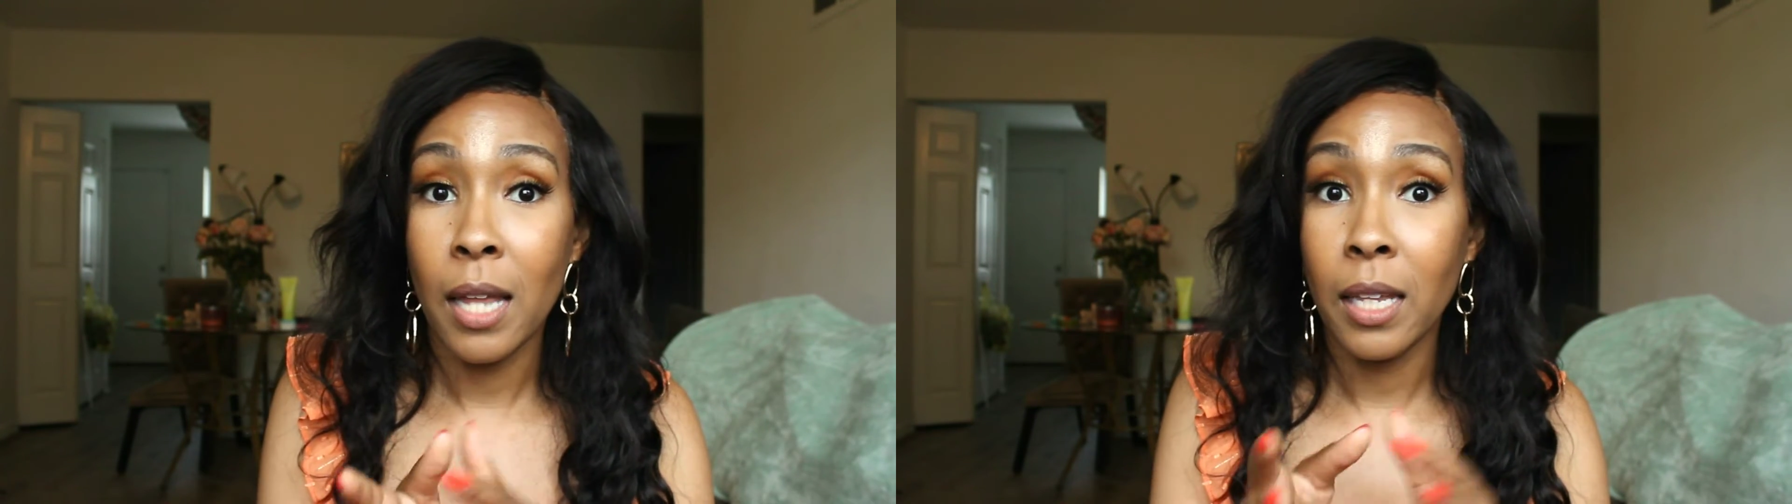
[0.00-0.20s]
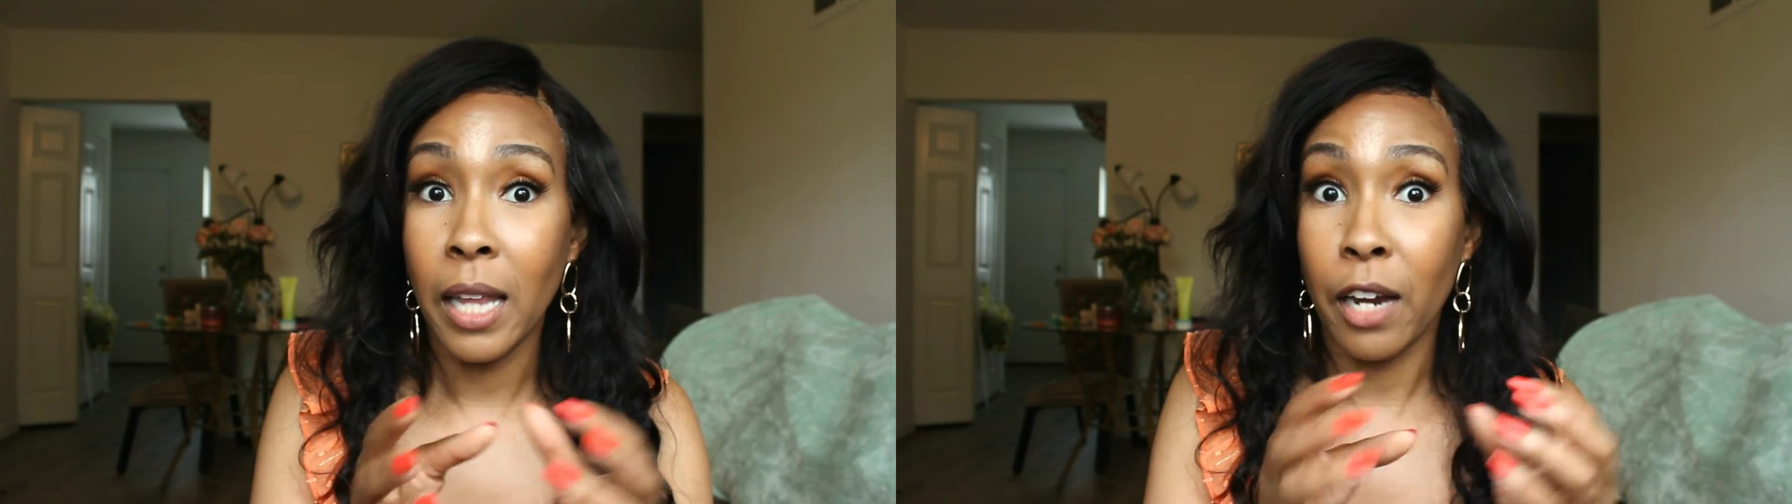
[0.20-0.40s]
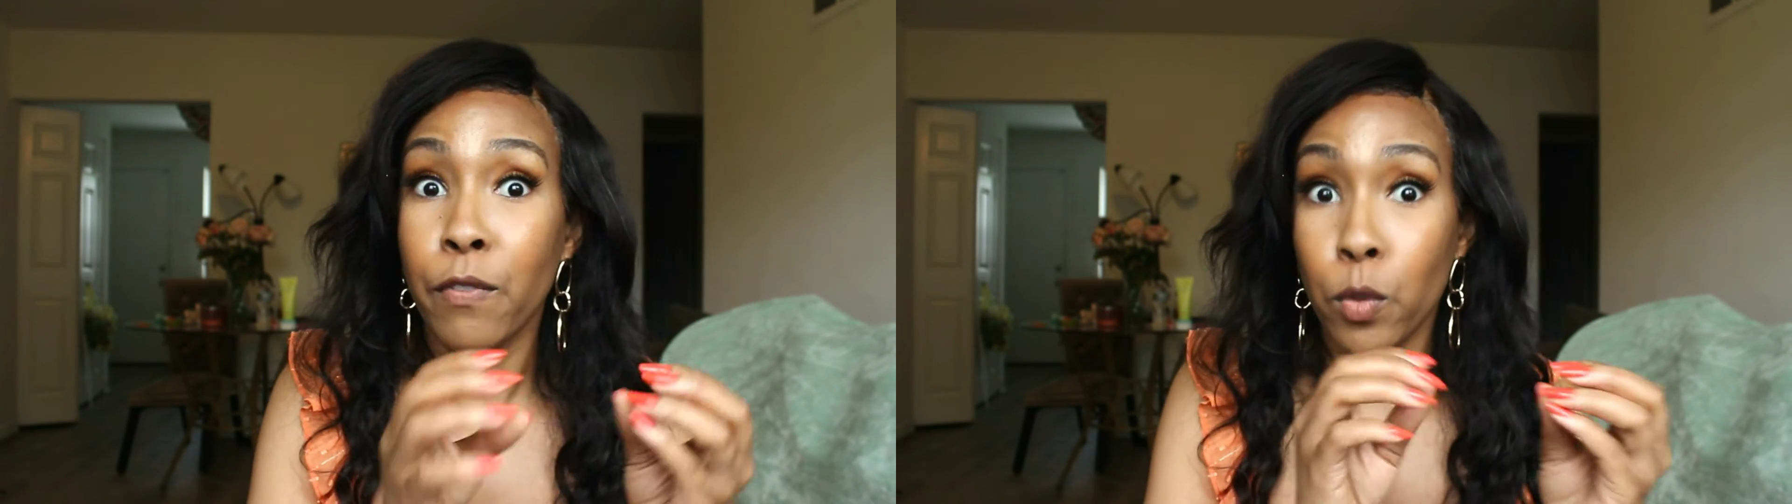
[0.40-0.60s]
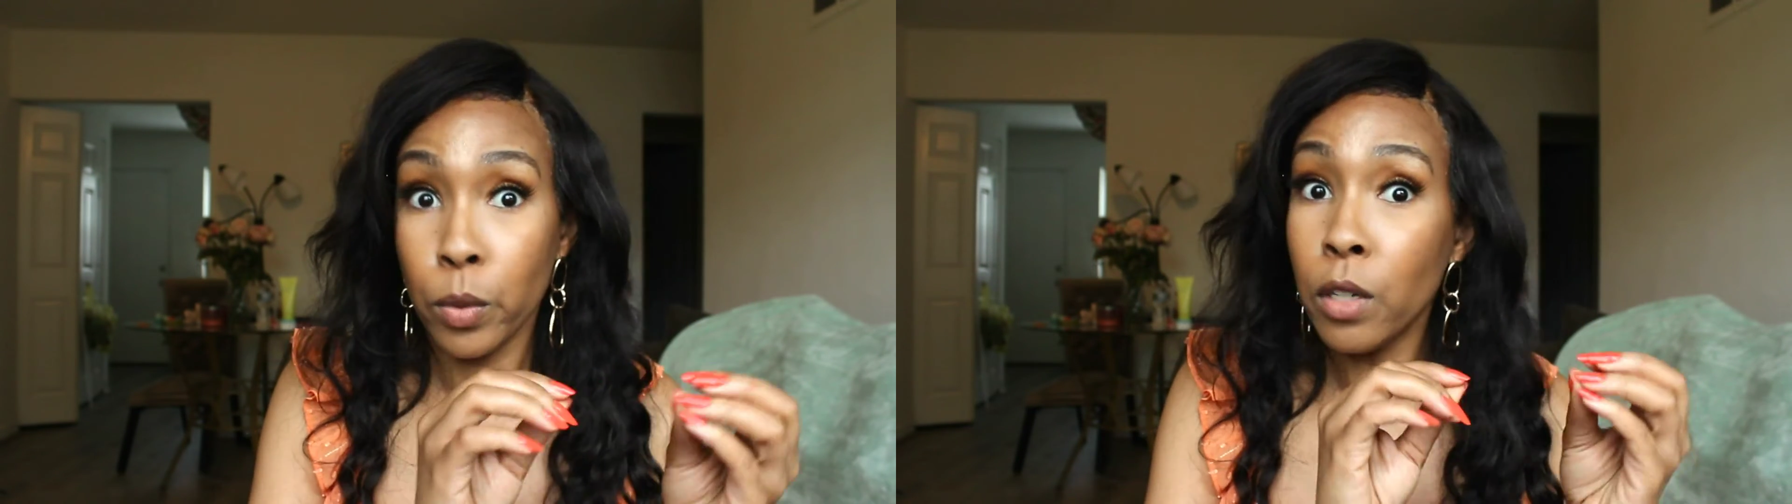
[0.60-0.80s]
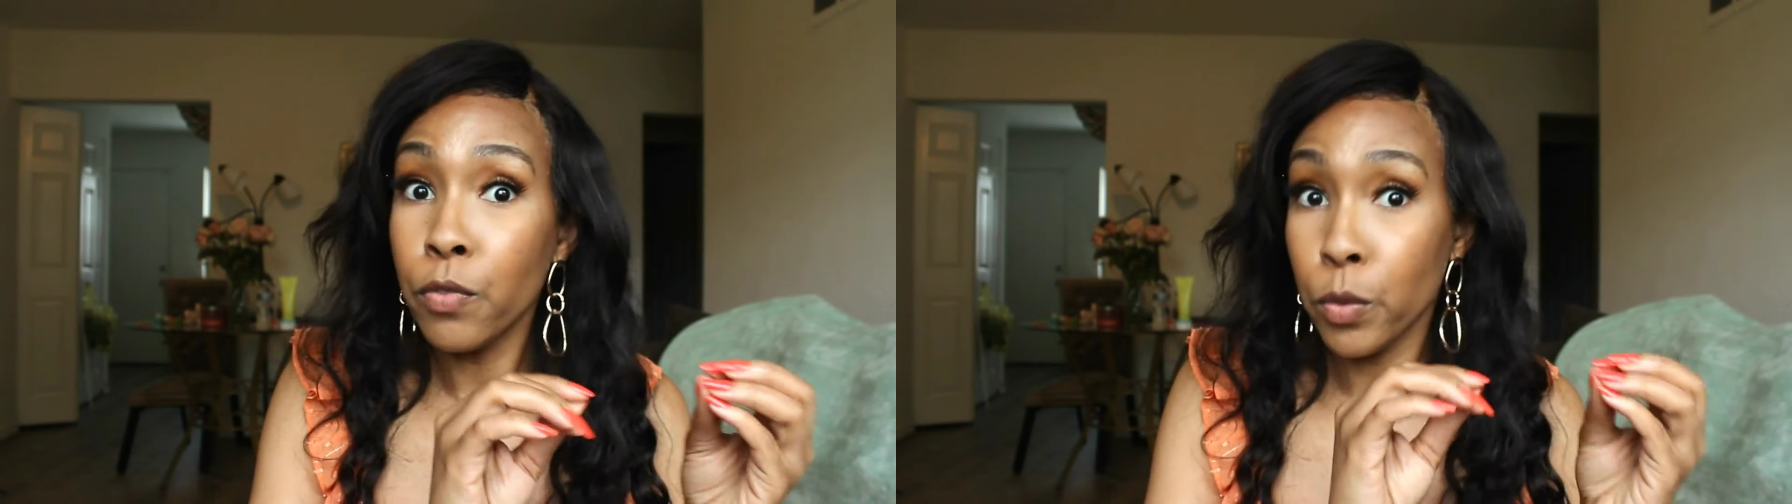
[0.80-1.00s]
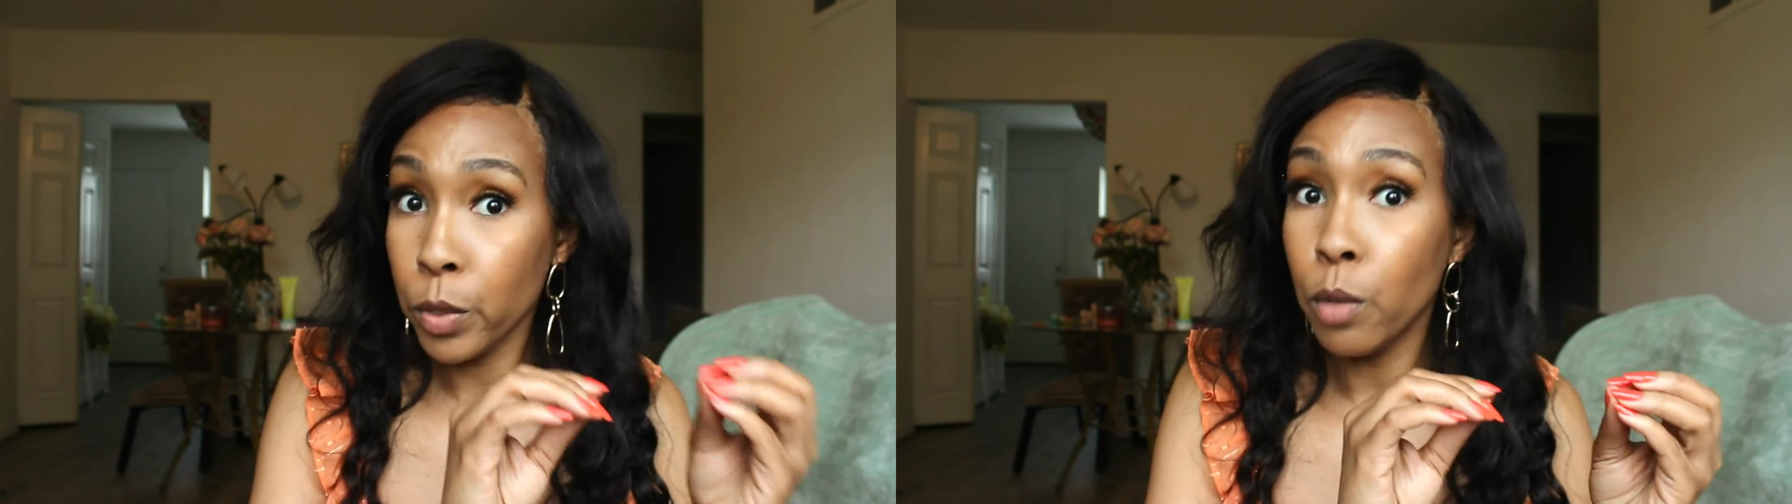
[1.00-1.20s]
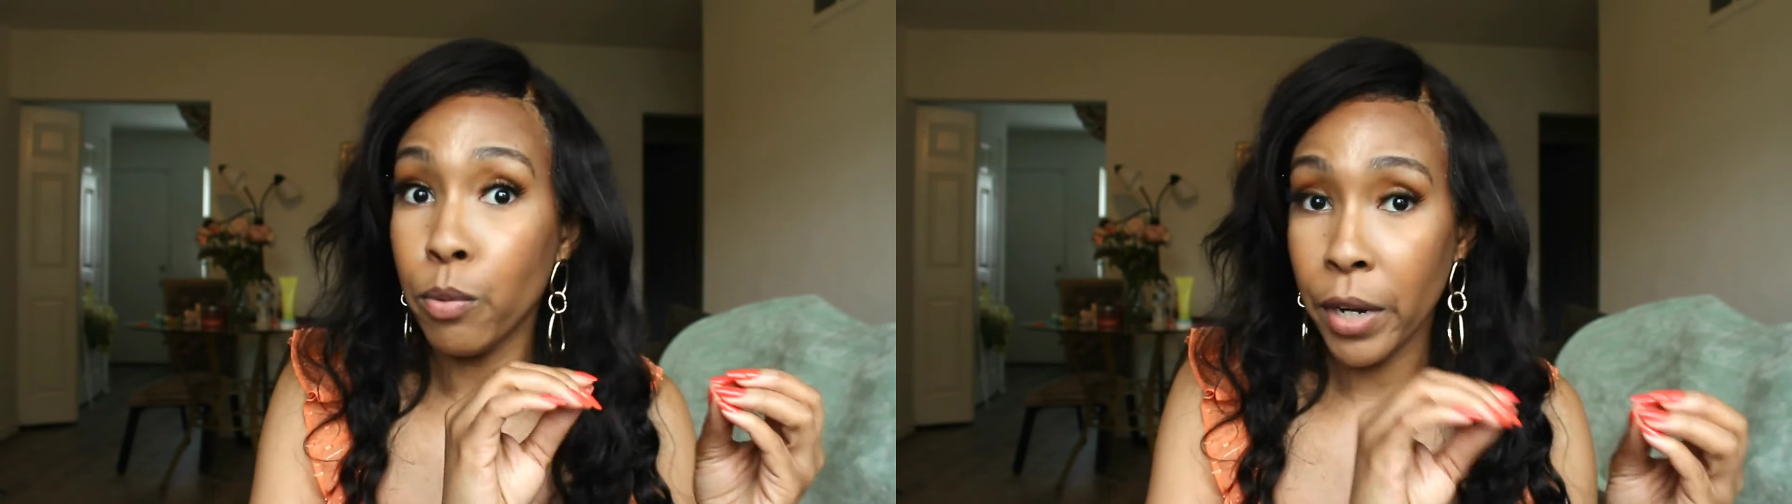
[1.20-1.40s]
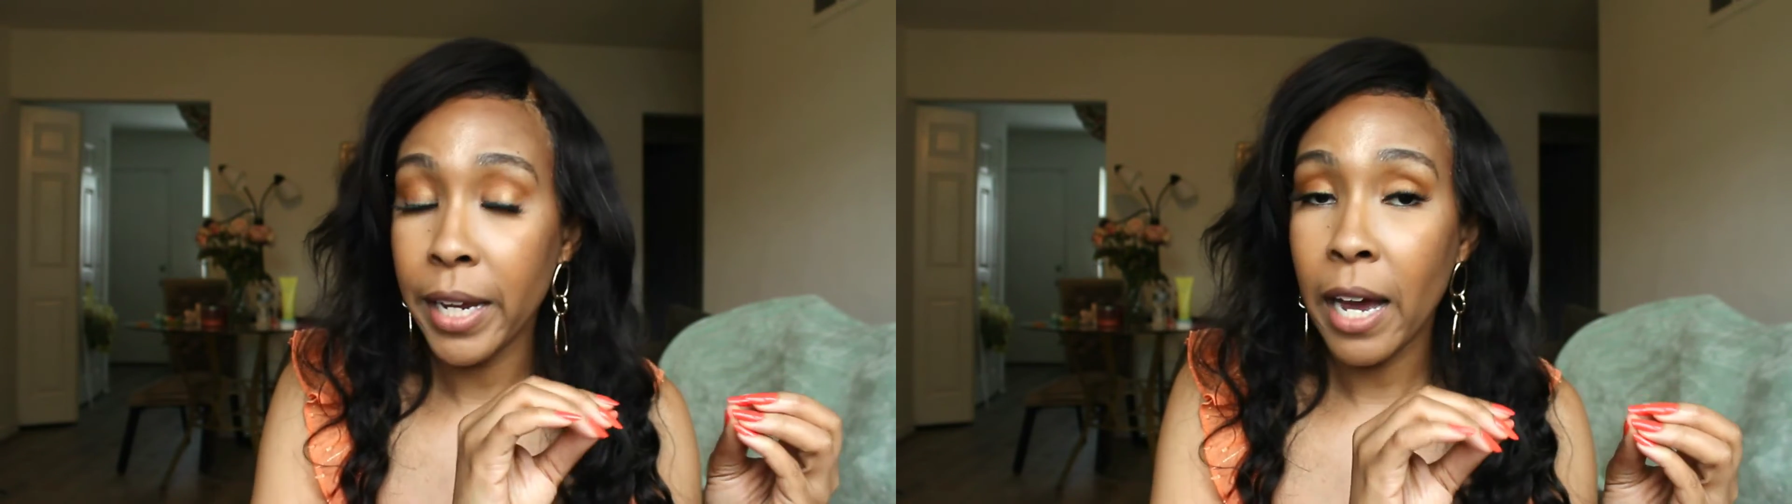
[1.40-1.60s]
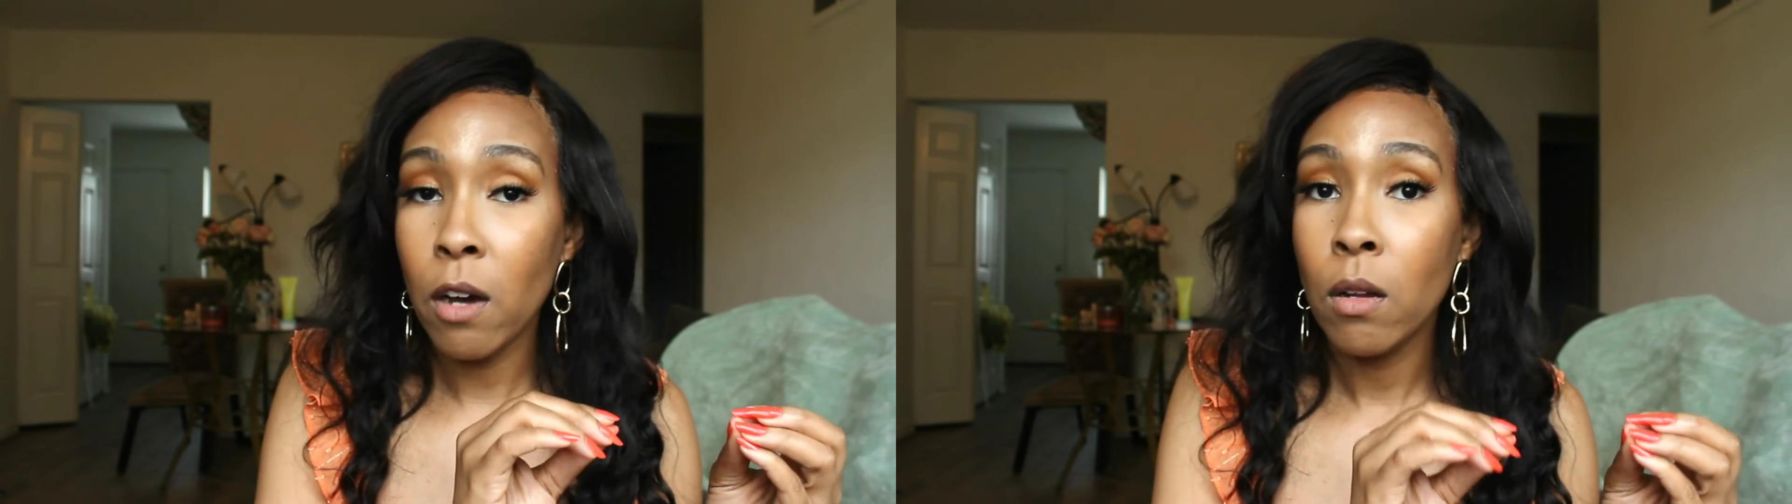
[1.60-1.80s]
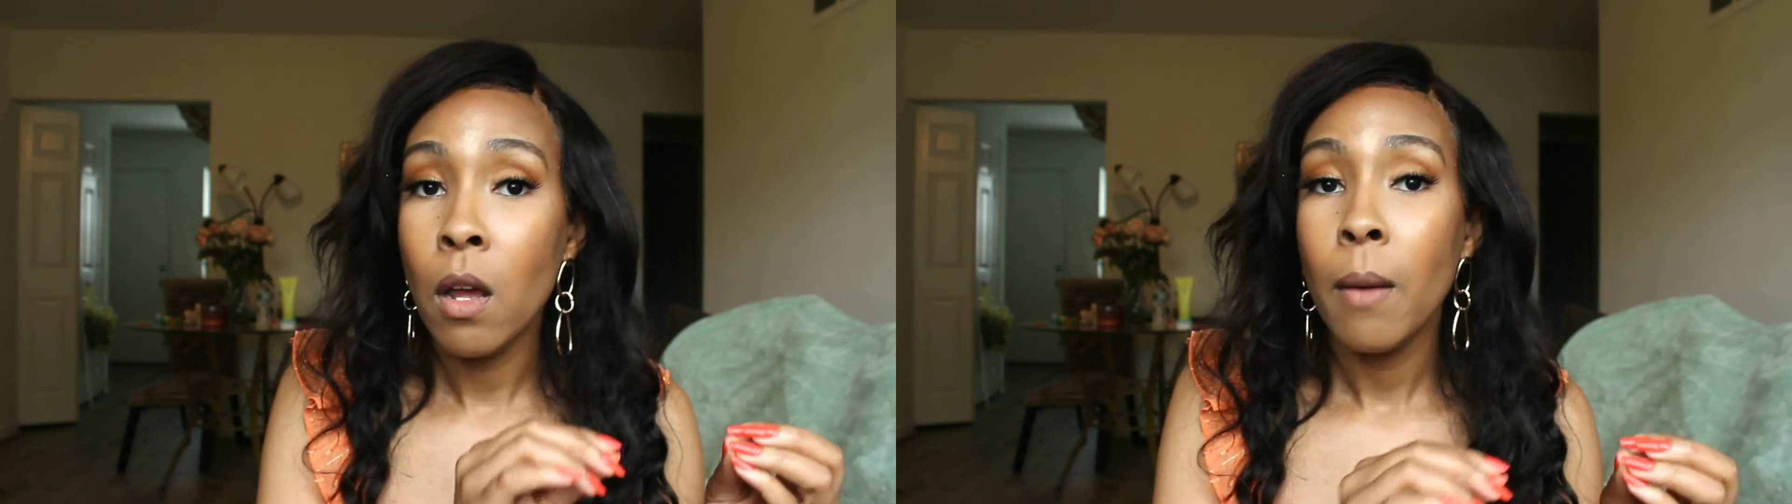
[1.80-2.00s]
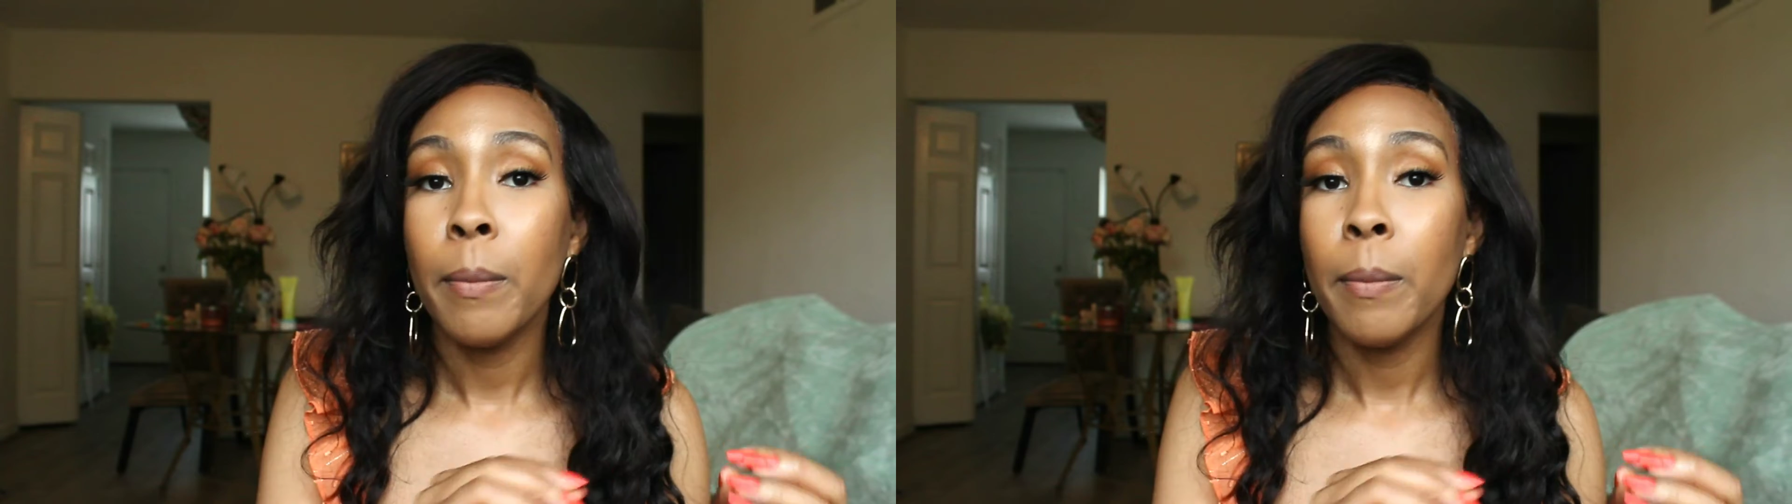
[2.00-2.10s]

and the, like, for real for real breakout